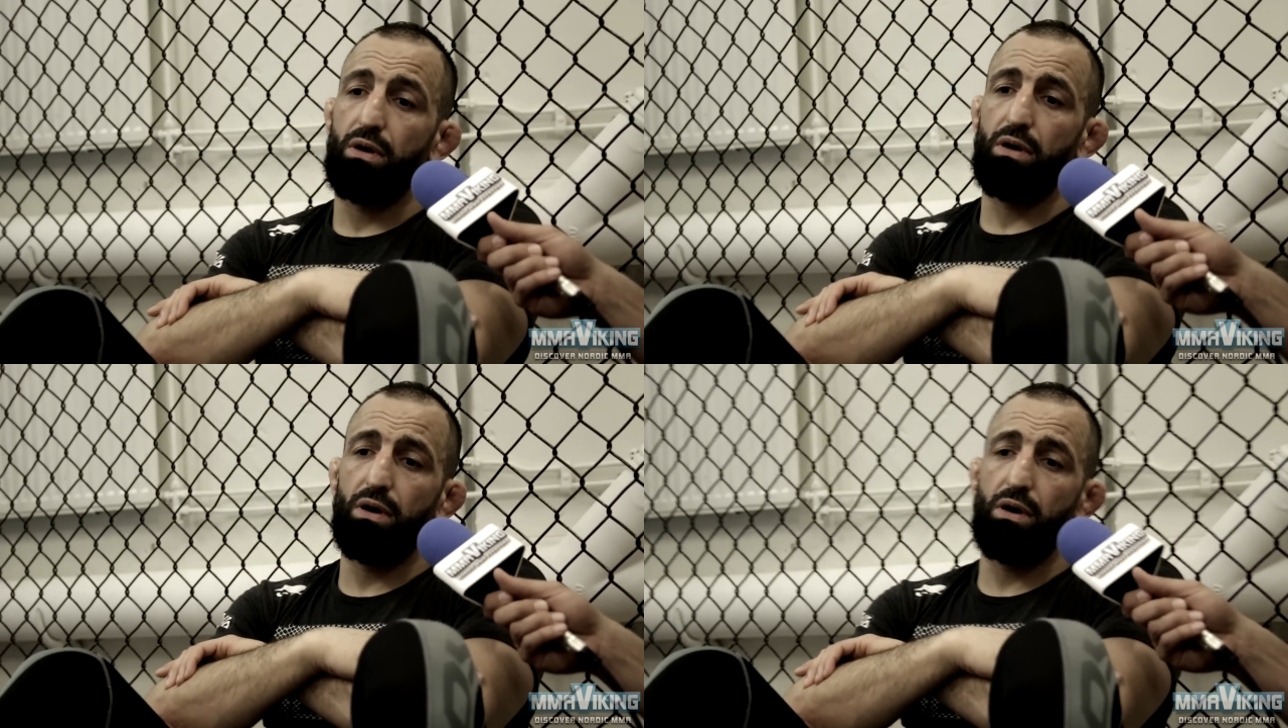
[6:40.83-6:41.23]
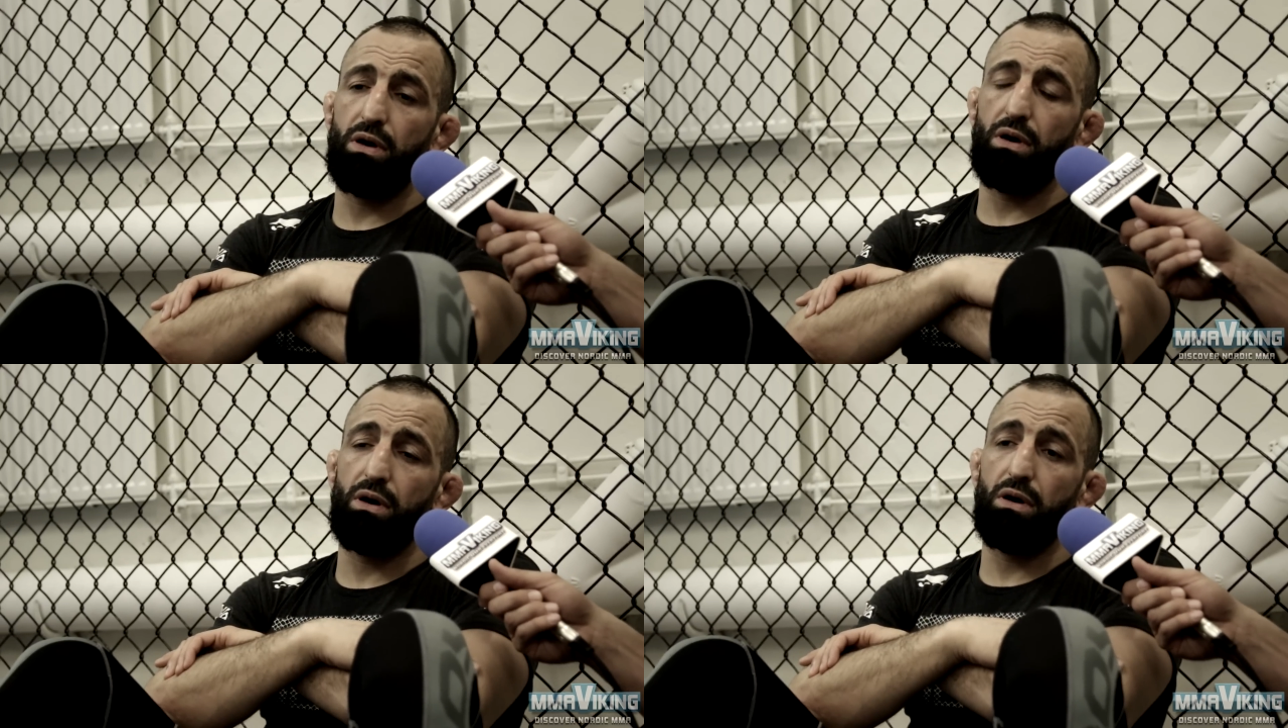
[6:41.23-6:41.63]

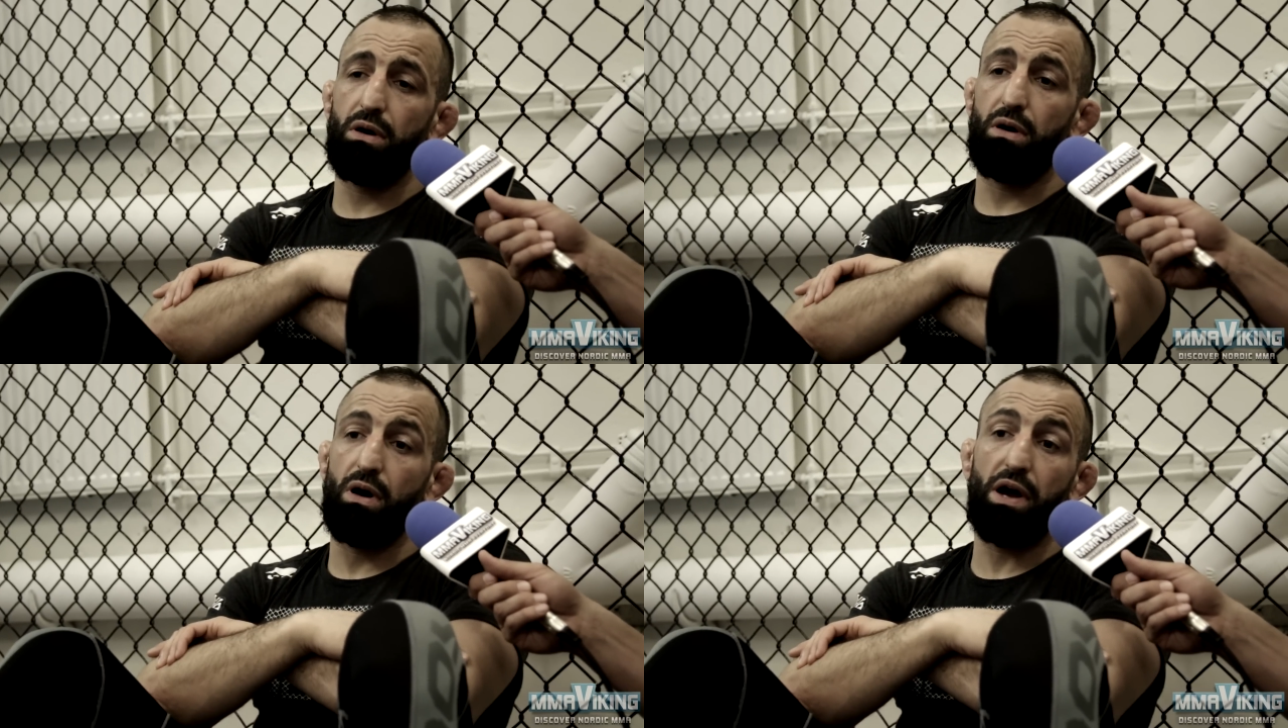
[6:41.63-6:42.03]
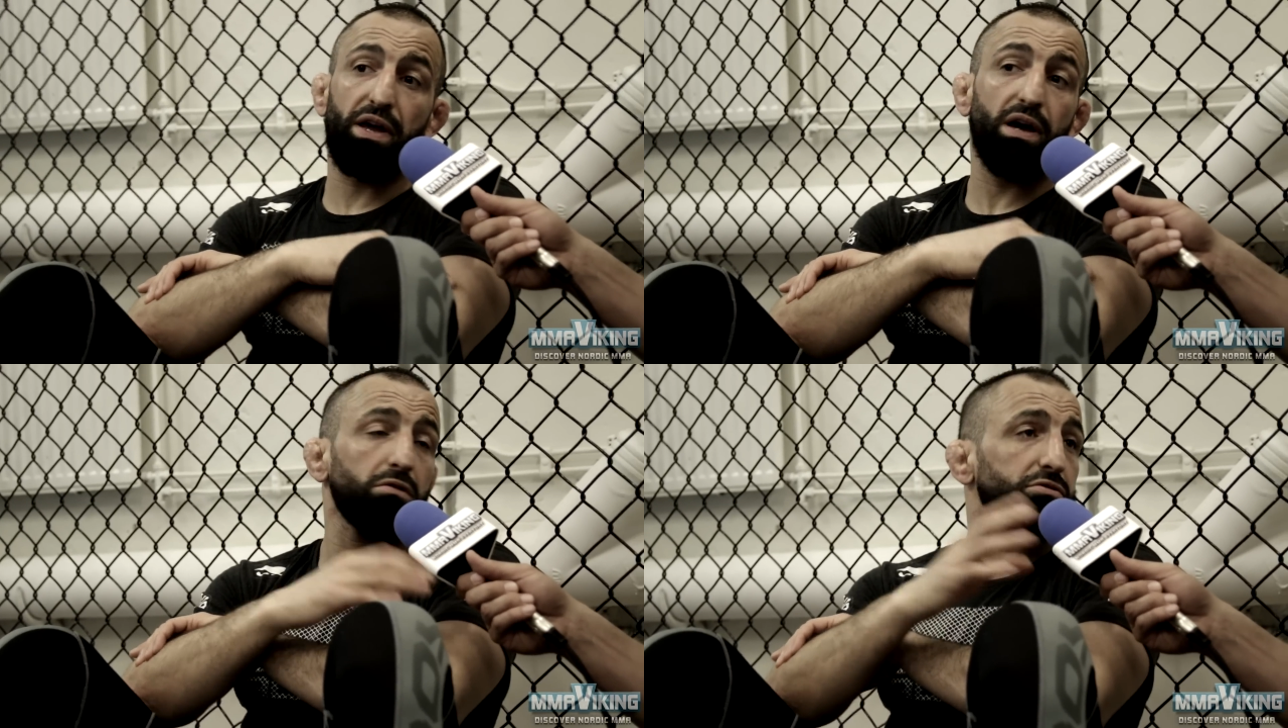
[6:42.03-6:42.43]
I
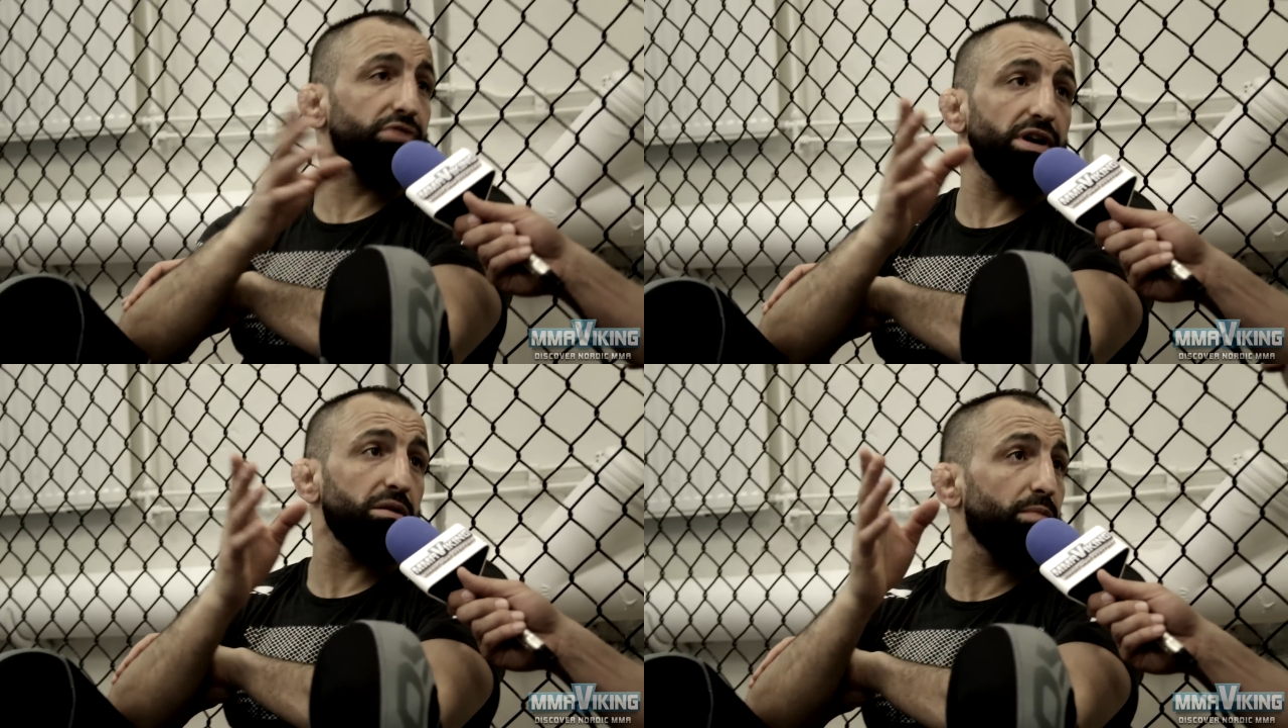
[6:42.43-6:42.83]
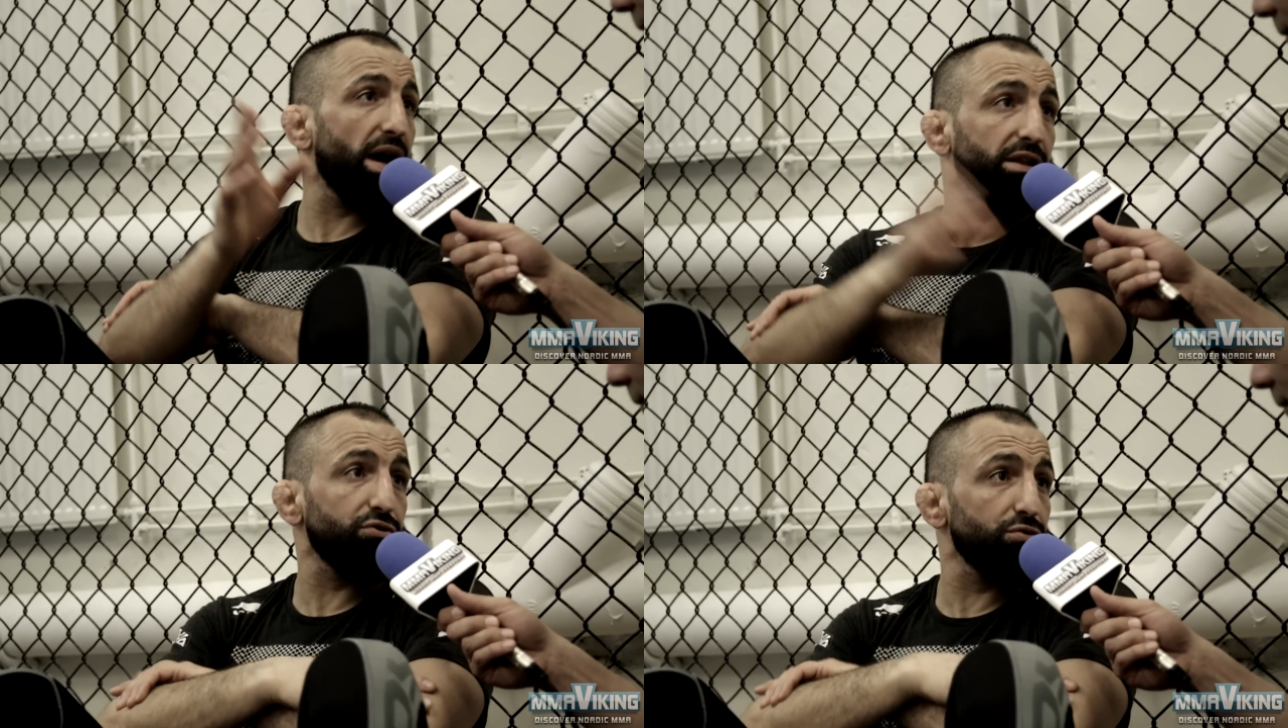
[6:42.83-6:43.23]
can go directly
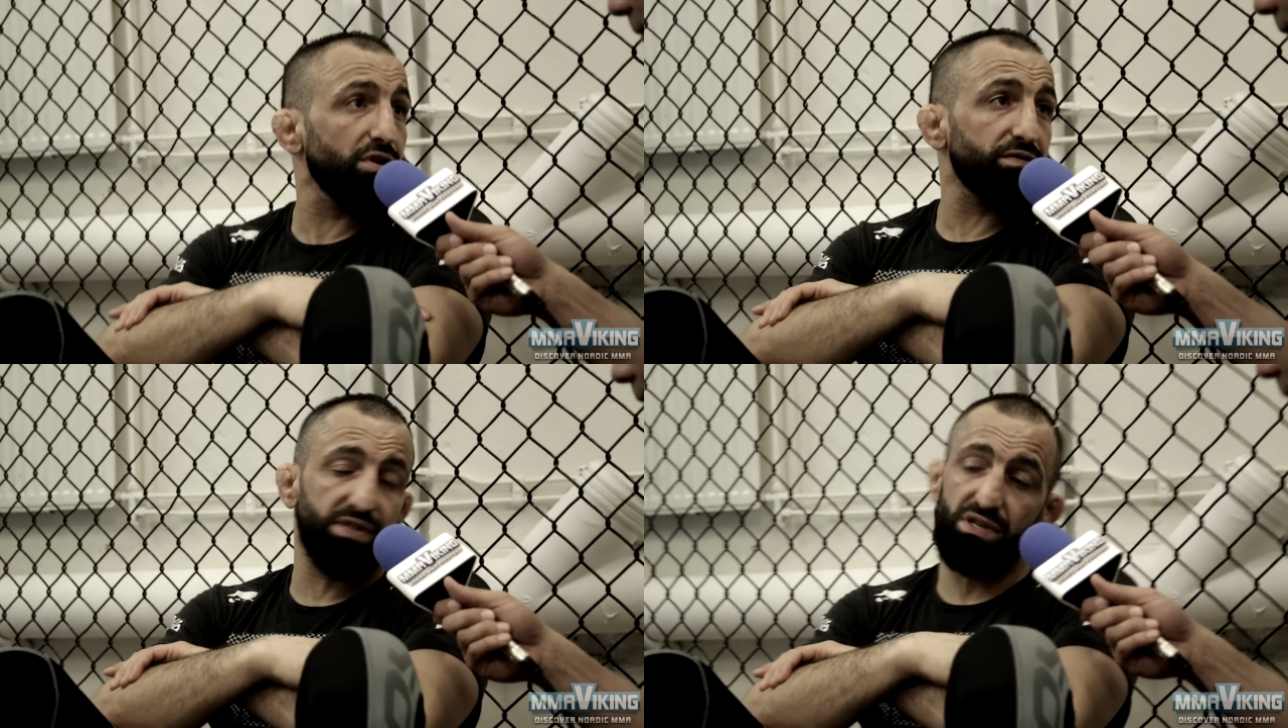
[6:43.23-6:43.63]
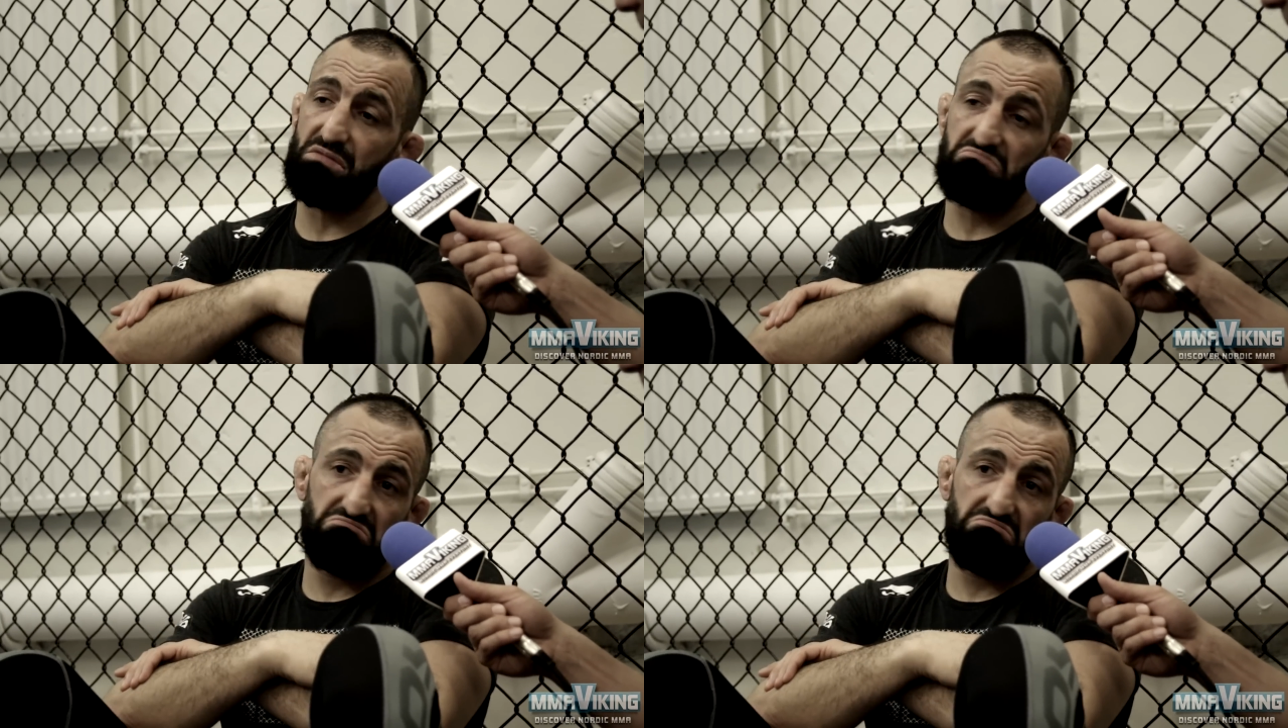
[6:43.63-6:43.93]
back to UFC.